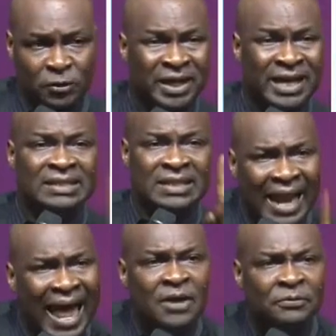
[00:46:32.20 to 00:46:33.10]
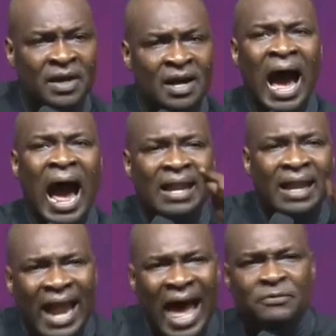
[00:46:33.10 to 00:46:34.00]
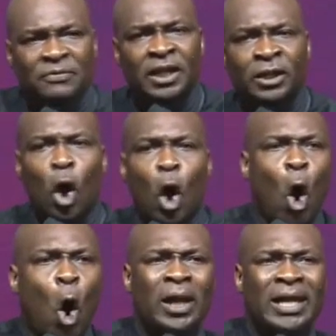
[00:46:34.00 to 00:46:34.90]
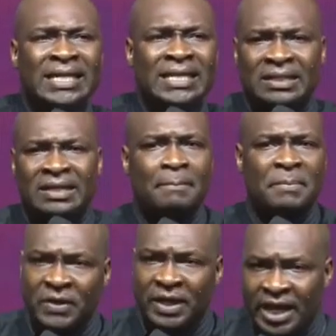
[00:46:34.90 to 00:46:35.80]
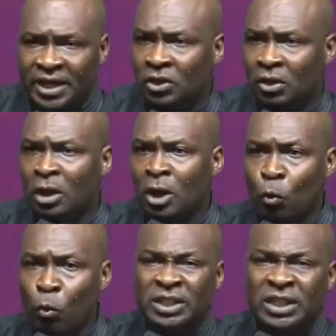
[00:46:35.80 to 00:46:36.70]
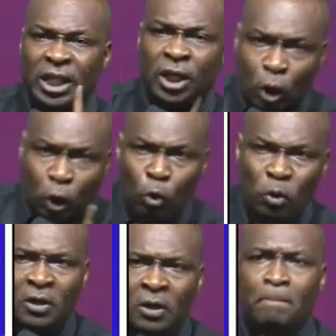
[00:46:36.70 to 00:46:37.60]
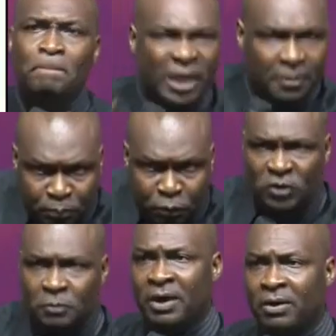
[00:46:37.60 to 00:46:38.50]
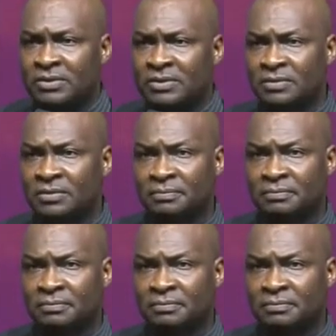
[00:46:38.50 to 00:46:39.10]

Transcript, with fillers: experience life and life in all its ramification, which includes being prosperous.